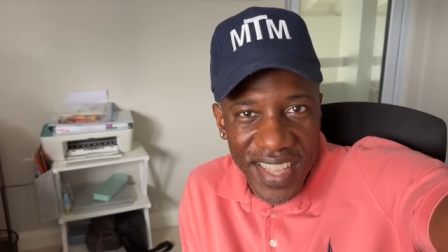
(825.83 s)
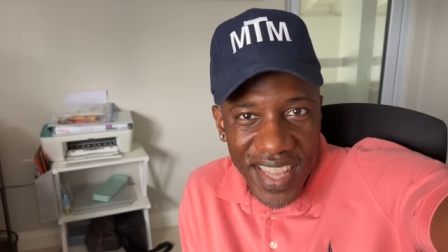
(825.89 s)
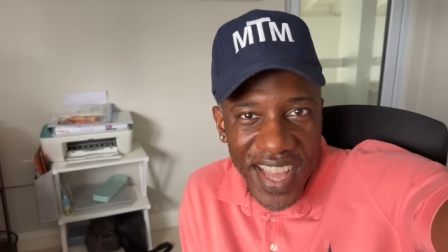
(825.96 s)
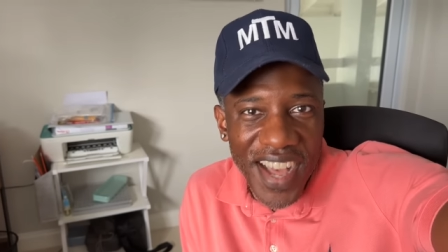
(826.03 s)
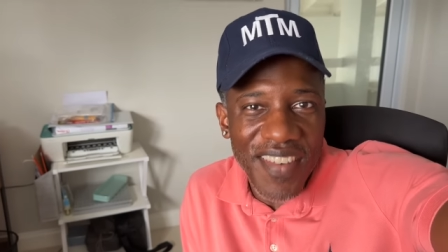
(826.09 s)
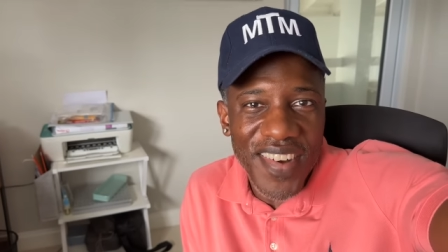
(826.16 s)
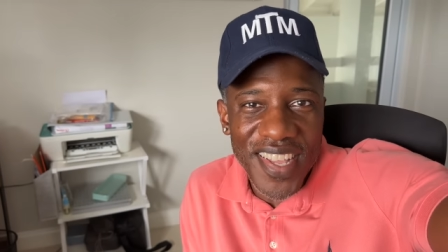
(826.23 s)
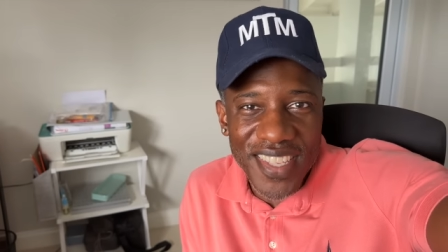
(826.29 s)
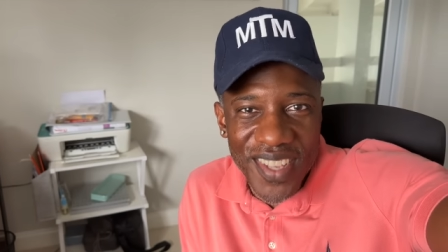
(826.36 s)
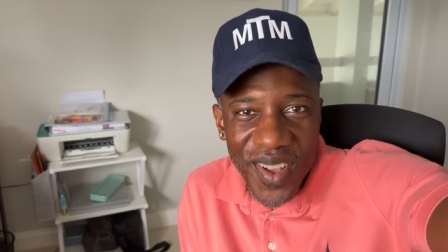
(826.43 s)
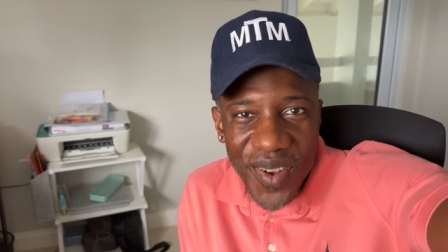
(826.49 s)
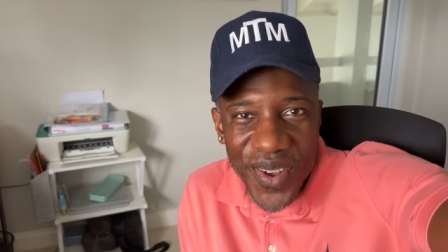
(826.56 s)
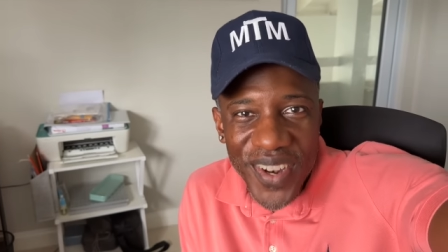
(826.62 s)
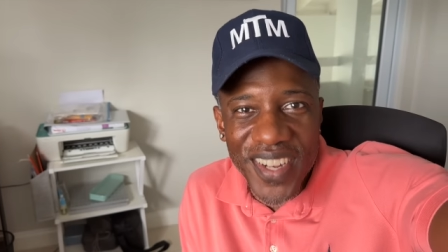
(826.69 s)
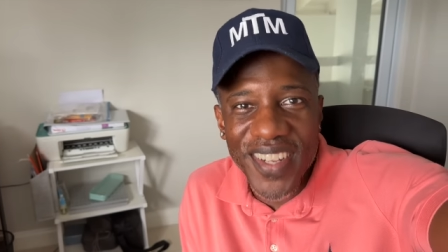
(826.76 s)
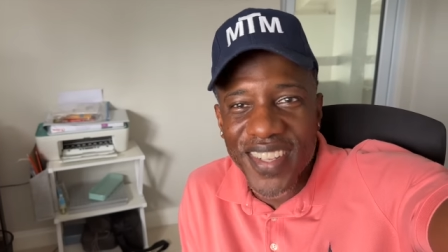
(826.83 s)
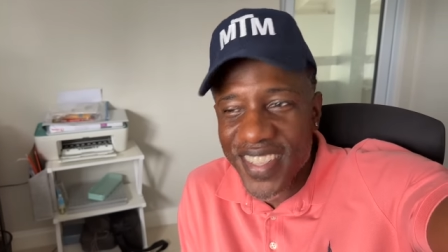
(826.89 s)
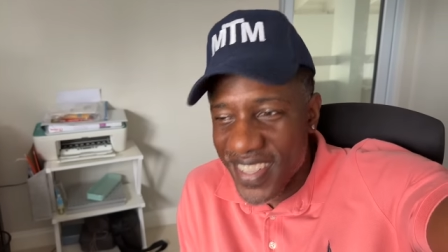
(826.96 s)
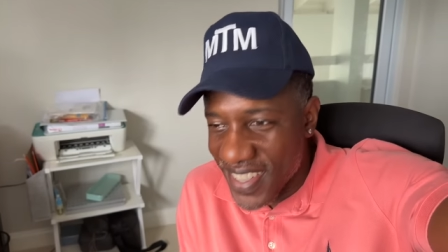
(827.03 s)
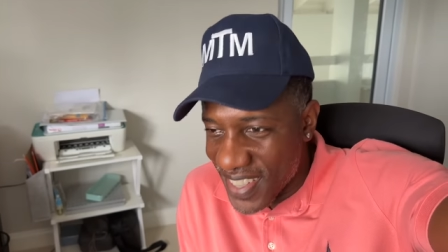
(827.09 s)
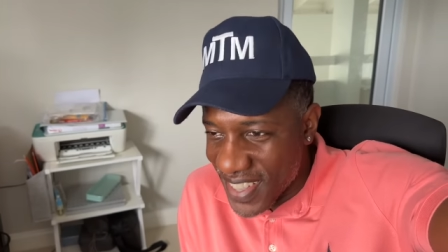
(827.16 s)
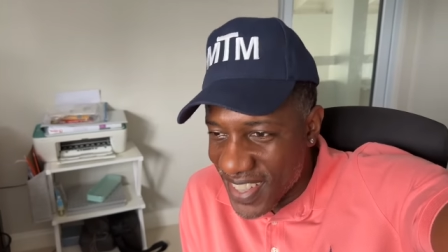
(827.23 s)
Our soul?
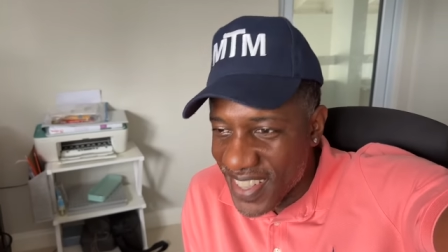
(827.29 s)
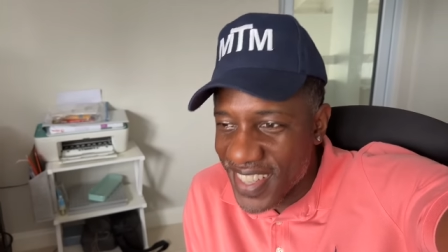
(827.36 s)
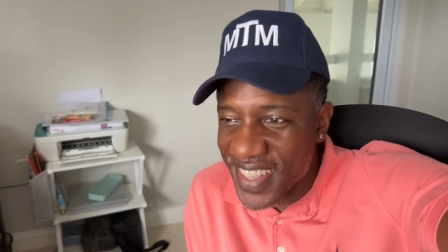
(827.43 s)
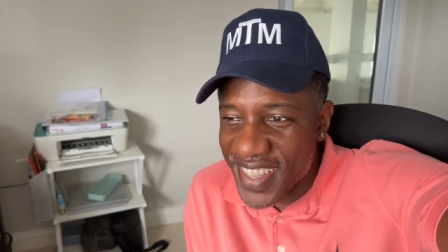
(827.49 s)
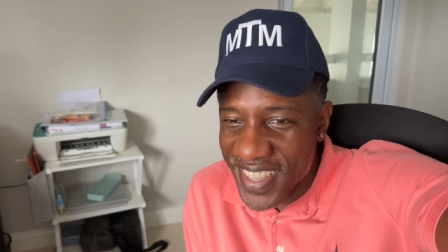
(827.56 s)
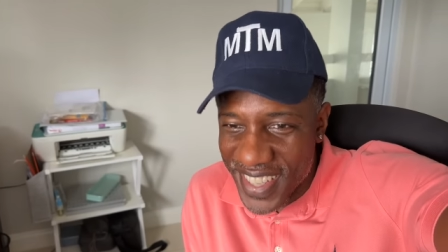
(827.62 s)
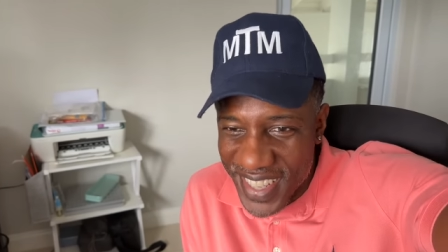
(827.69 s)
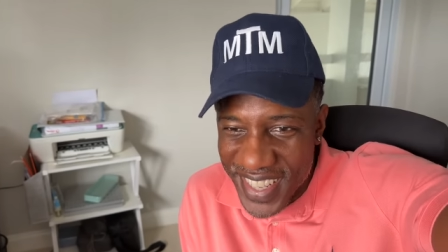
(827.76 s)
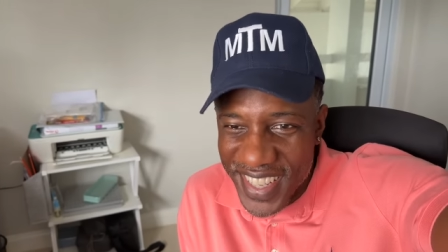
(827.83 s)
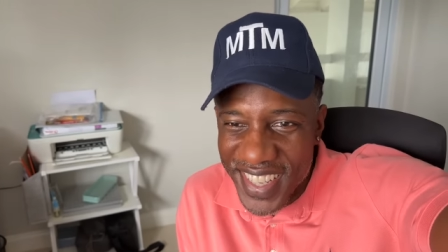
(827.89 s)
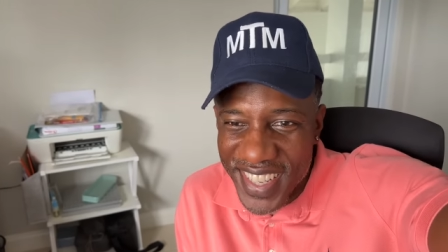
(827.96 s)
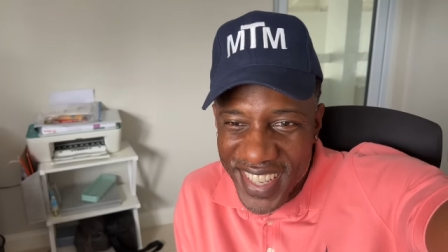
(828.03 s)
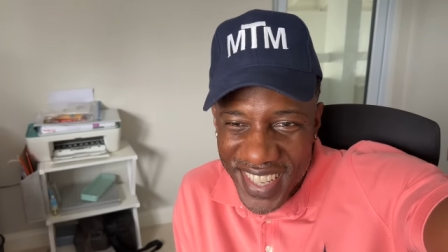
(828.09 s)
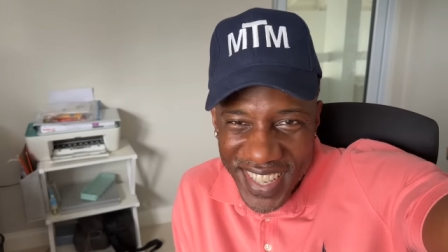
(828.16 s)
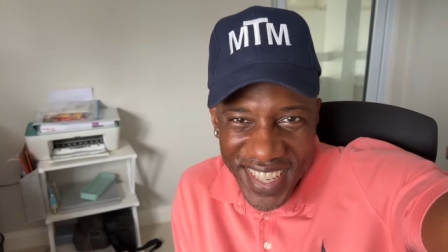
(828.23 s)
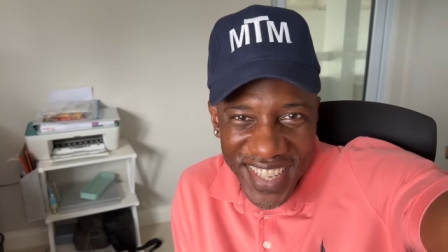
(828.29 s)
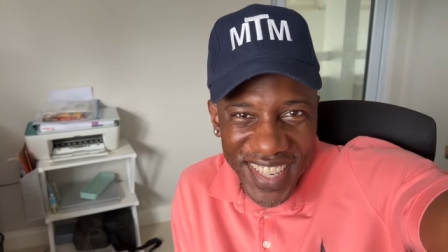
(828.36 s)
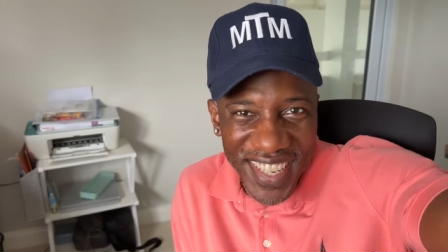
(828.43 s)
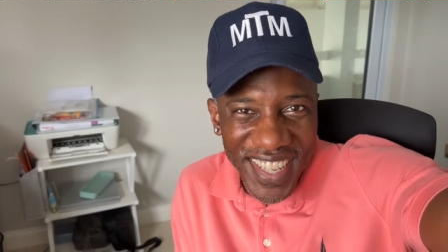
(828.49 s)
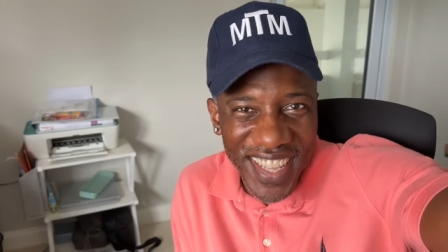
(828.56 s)
a soul, you know.